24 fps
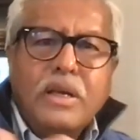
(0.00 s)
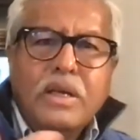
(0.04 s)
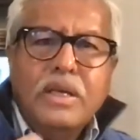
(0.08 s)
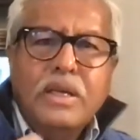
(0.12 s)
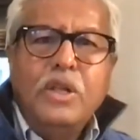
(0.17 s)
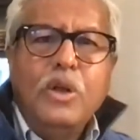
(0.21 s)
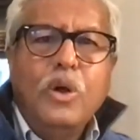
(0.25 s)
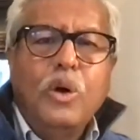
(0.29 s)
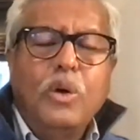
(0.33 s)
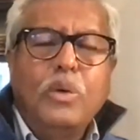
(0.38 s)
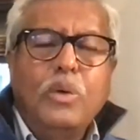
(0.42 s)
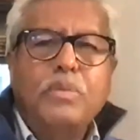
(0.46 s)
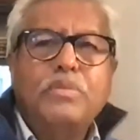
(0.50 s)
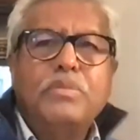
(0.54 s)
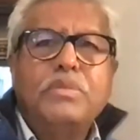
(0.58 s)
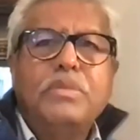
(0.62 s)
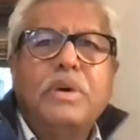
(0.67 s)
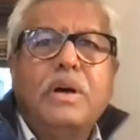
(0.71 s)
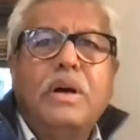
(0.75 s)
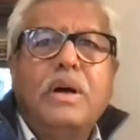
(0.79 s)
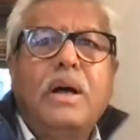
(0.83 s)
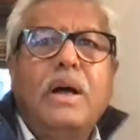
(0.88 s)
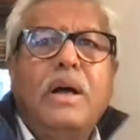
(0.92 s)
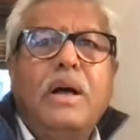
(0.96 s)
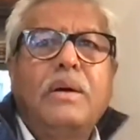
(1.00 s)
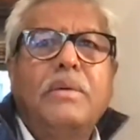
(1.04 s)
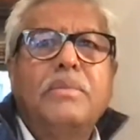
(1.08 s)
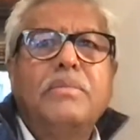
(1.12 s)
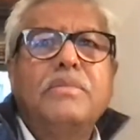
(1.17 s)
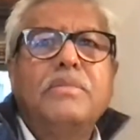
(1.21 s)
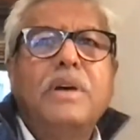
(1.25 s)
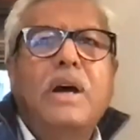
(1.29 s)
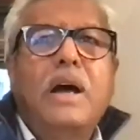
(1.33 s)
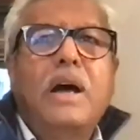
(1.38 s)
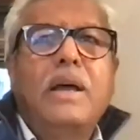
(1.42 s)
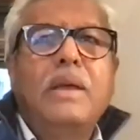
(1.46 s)

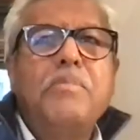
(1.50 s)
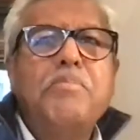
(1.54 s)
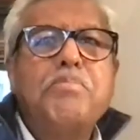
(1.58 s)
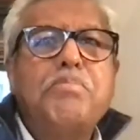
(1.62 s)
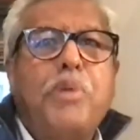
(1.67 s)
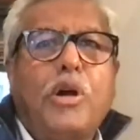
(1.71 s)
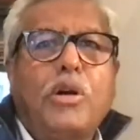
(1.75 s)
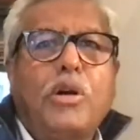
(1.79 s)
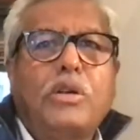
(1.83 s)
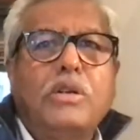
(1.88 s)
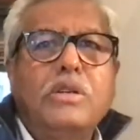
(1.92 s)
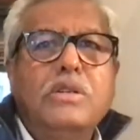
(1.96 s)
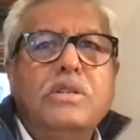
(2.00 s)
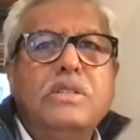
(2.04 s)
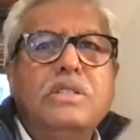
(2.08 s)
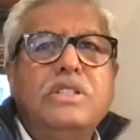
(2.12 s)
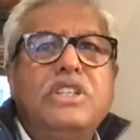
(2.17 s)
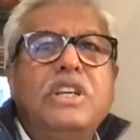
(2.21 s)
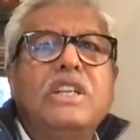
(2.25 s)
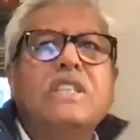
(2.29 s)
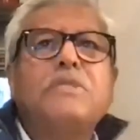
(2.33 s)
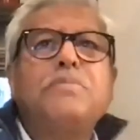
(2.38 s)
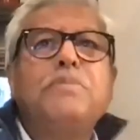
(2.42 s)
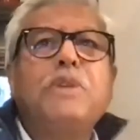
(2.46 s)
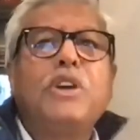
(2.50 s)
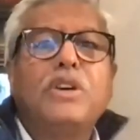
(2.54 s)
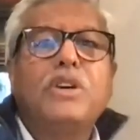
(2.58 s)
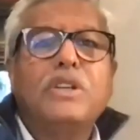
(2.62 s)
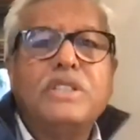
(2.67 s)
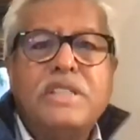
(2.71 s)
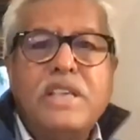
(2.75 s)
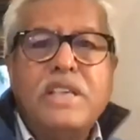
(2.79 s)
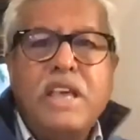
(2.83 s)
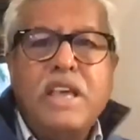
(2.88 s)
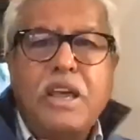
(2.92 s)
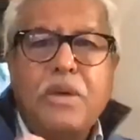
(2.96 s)
important just
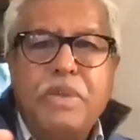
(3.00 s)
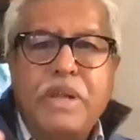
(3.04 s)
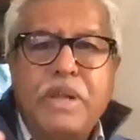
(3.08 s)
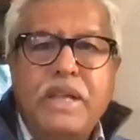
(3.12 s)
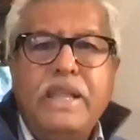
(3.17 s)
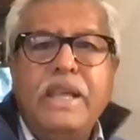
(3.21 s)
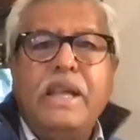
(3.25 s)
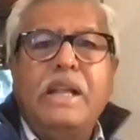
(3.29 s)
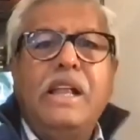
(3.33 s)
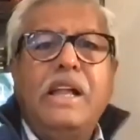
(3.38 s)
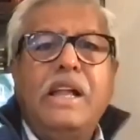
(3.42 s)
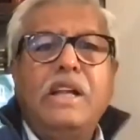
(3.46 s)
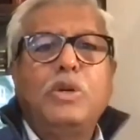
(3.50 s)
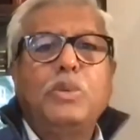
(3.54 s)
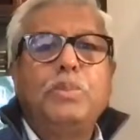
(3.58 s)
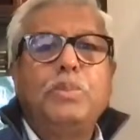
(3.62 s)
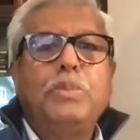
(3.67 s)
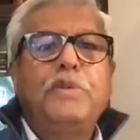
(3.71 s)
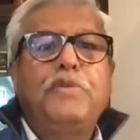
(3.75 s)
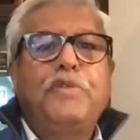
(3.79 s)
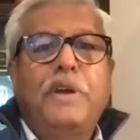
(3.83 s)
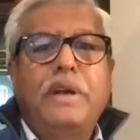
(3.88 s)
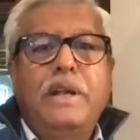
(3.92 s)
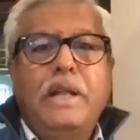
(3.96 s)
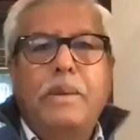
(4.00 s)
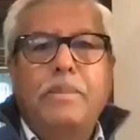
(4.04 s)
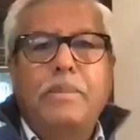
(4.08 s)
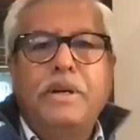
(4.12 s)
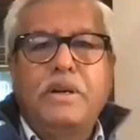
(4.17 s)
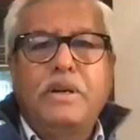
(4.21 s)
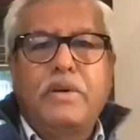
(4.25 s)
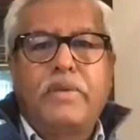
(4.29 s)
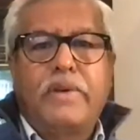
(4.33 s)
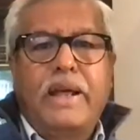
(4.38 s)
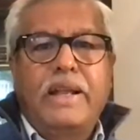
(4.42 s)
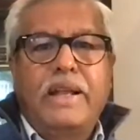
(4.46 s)
because they have been declared to be
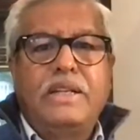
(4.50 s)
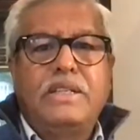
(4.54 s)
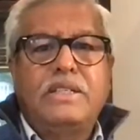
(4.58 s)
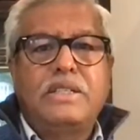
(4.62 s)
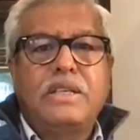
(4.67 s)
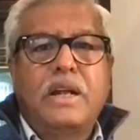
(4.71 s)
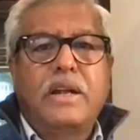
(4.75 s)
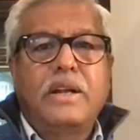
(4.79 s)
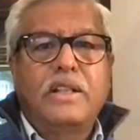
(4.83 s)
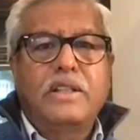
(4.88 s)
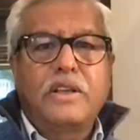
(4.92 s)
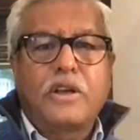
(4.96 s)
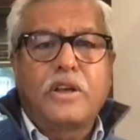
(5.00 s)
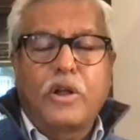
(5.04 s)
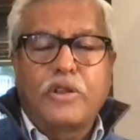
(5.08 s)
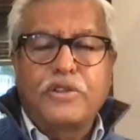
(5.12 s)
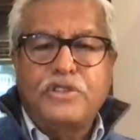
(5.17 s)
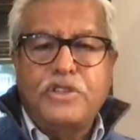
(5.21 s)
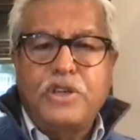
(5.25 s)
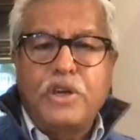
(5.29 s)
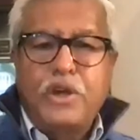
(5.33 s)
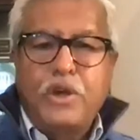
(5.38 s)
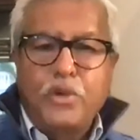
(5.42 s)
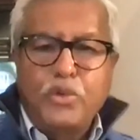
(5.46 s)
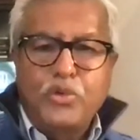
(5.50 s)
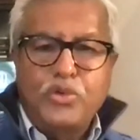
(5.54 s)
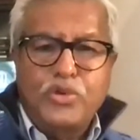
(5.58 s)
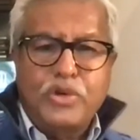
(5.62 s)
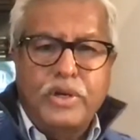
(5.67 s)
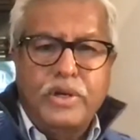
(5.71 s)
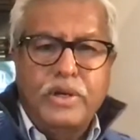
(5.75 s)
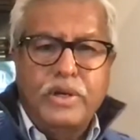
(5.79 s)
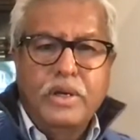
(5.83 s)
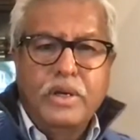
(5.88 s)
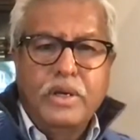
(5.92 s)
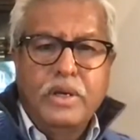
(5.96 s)
fundamental rights under the
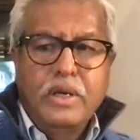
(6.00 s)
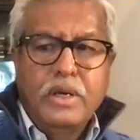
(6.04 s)
Constitution.